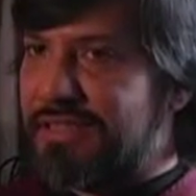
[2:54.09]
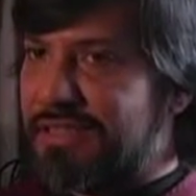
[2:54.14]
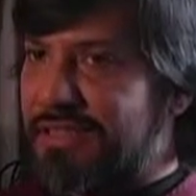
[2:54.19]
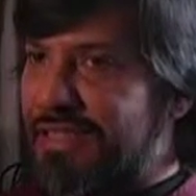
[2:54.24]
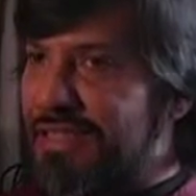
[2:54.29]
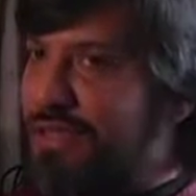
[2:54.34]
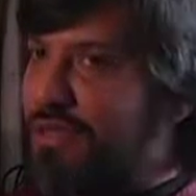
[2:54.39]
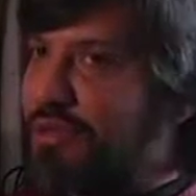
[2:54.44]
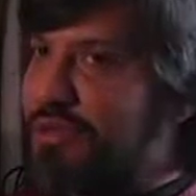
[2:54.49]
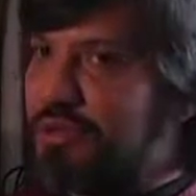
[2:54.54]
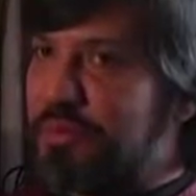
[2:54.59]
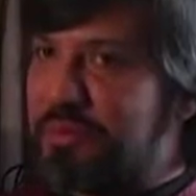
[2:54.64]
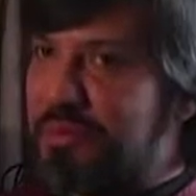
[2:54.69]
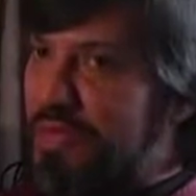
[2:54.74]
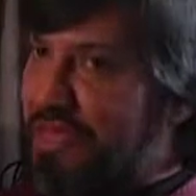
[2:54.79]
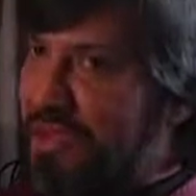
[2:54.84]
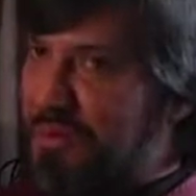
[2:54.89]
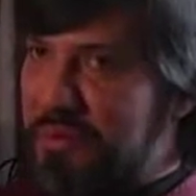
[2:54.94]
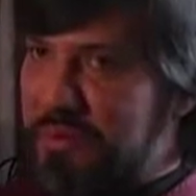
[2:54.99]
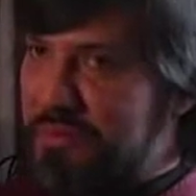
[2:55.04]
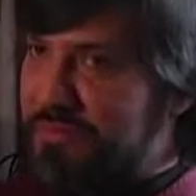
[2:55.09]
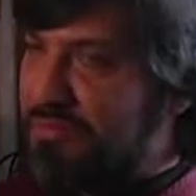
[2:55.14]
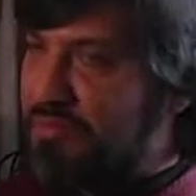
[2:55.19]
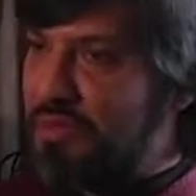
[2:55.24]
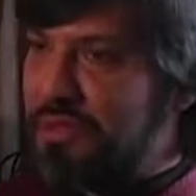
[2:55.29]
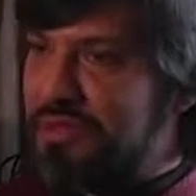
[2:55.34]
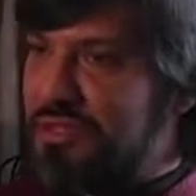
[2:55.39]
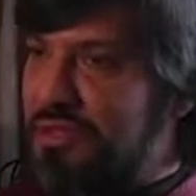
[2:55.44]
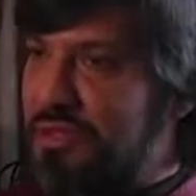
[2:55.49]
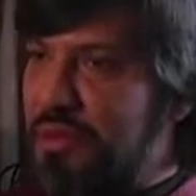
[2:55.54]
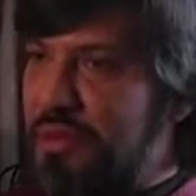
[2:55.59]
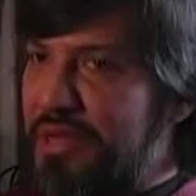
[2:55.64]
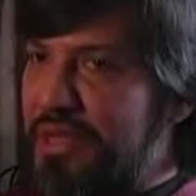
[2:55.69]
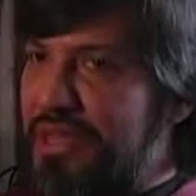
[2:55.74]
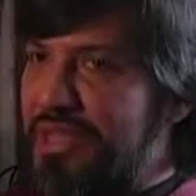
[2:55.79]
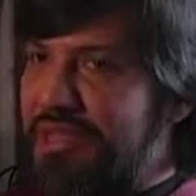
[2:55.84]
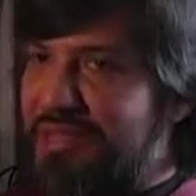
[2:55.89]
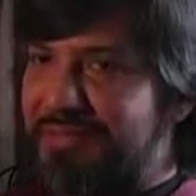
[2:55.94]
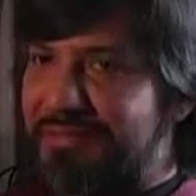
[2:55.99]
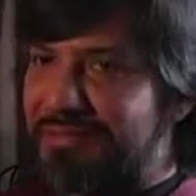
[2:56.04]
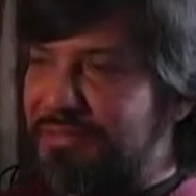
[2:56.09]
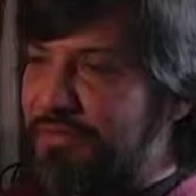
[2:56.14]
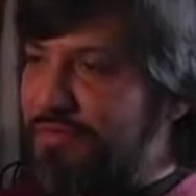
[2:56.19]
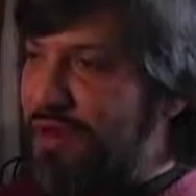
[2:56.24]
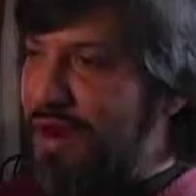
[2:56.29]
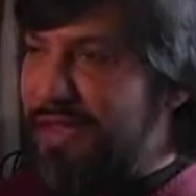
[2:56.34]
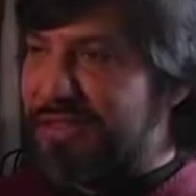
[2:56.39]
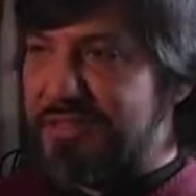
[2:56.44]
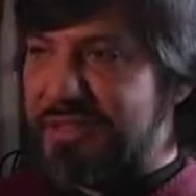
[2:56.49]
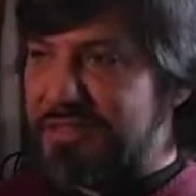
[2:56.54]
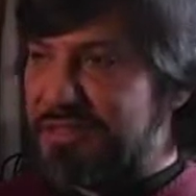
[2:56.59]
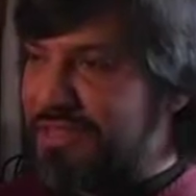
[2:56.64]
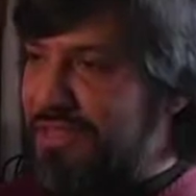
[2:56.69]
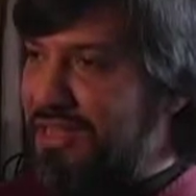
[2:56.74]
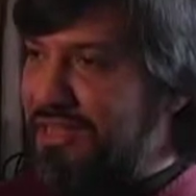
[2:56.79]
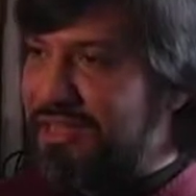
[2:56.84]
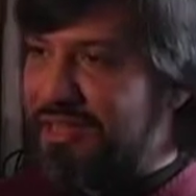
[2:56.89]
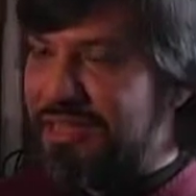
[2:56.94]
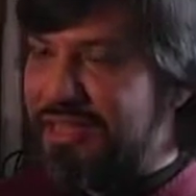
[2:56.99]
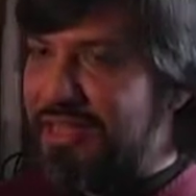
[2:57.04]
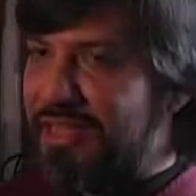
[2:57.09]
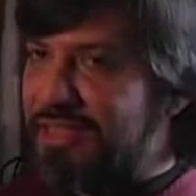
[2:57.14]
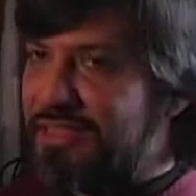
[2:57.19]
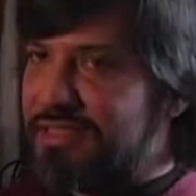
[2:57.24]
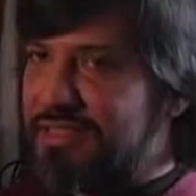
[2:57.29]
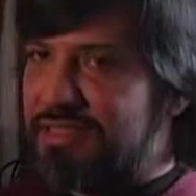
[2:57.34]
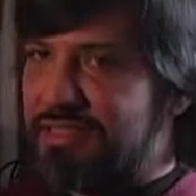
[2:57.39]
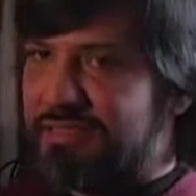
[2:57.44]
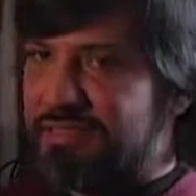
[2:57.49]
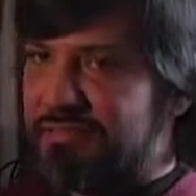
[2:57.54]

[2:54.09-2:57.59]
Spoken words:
and he used to play once a week, Fridays, Saturdays.